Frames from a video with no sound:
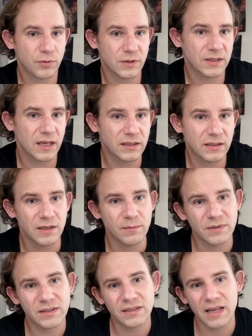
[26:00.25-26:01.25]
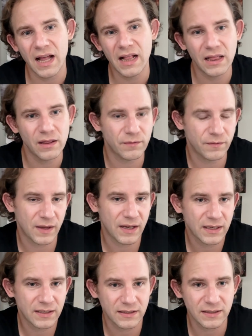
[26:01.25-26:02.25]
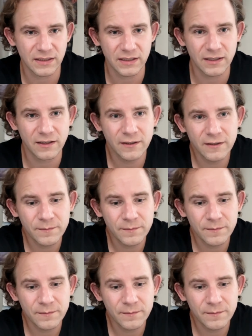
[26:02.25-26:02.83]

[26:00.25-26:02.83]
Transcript: present himself as the